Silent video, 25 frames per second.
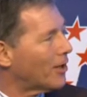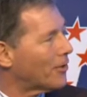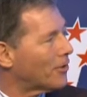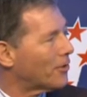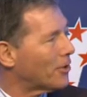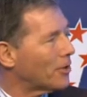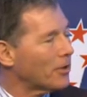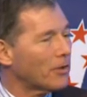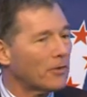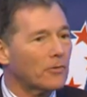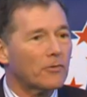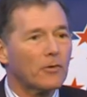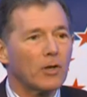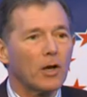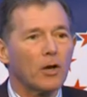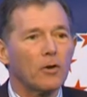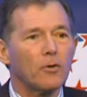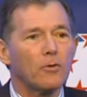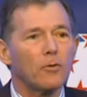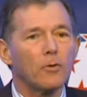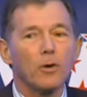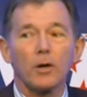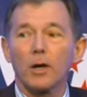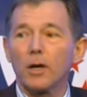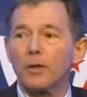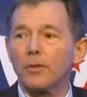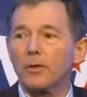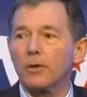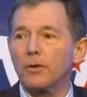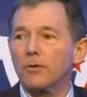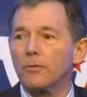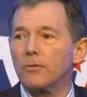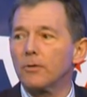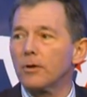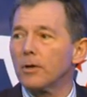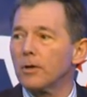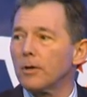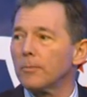think. So are
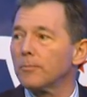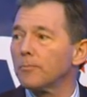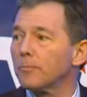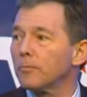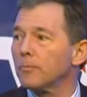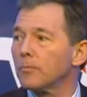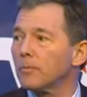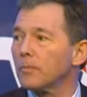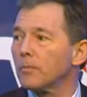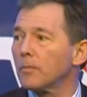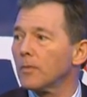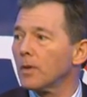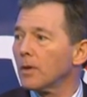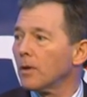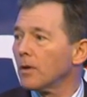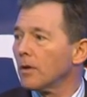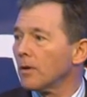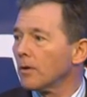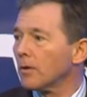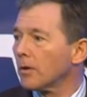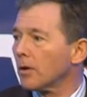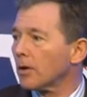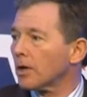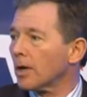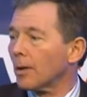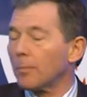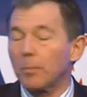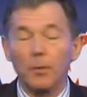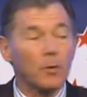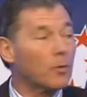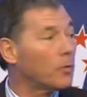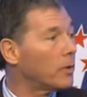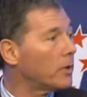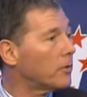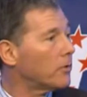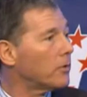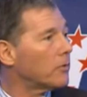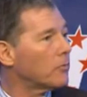there um, a couple of
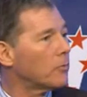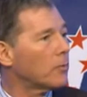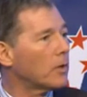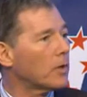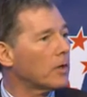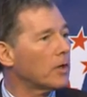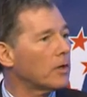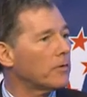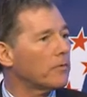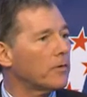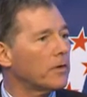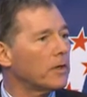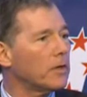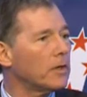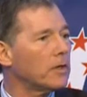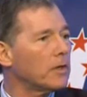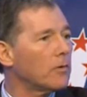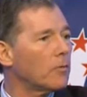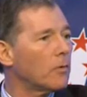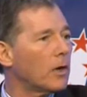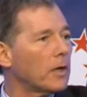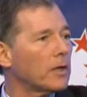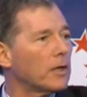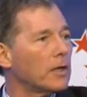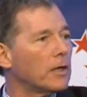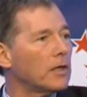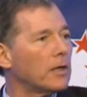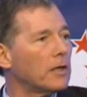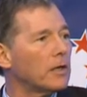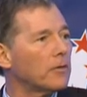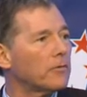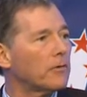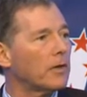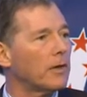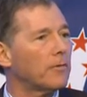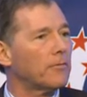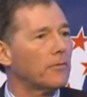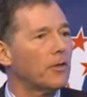queries, one over here, one here?
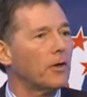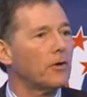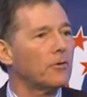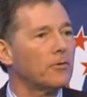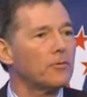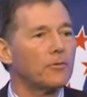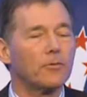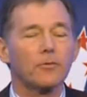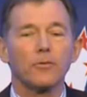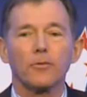Let's have those and